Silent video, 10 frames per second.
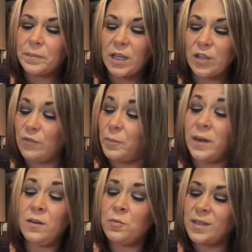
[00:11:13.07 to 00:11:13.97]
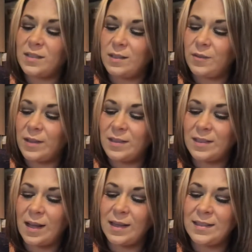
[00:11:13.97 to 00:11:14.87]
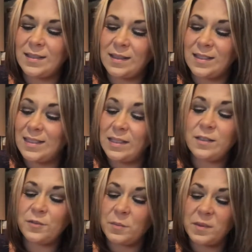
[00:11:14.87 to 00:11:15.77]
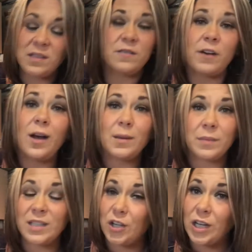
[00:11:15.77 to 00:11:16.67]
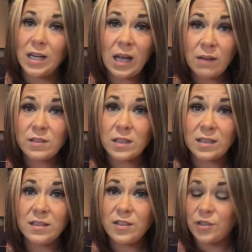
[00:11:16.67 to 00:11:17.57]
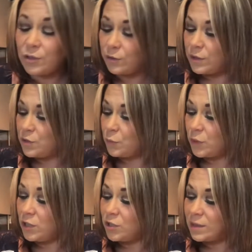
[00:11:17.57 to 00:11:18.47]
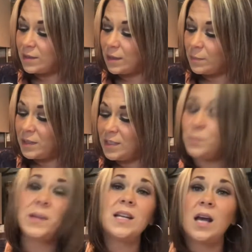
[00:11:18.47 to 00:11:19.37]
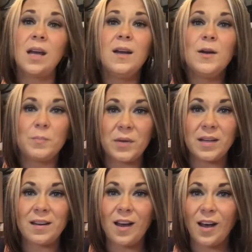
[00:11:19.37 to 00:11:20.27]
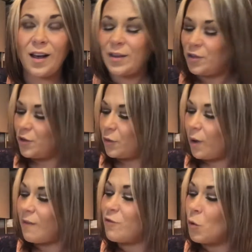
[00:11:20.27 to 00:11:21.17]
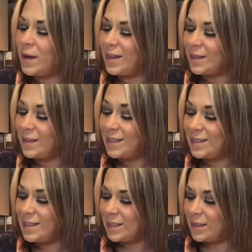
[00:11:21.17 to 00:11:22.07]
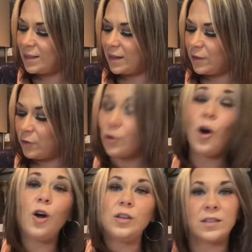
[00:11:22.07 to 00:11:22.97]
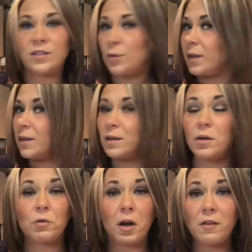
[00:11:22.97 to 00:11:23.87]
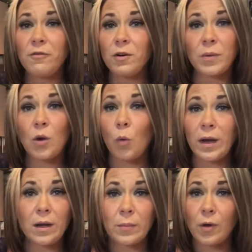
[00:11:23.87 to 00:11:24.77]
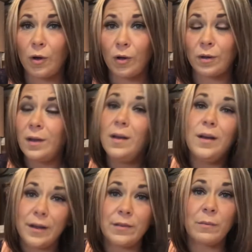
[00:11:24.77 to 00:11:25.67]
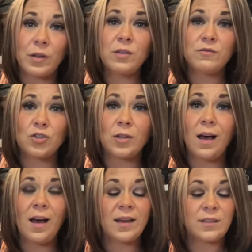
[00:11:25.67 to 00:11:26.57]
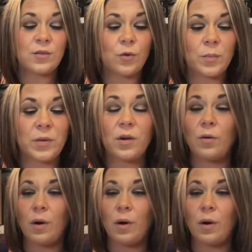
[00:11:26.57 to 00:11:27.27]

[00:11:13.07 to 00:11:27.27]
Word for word: You've been receiving the signs and the things from the divine, but you're going to have to listen to your intuition. Somebody's been, been uh, you know, avoiding listening to that inner calling. So I think get ready for a big wake-up call in the month of July, Scorpio.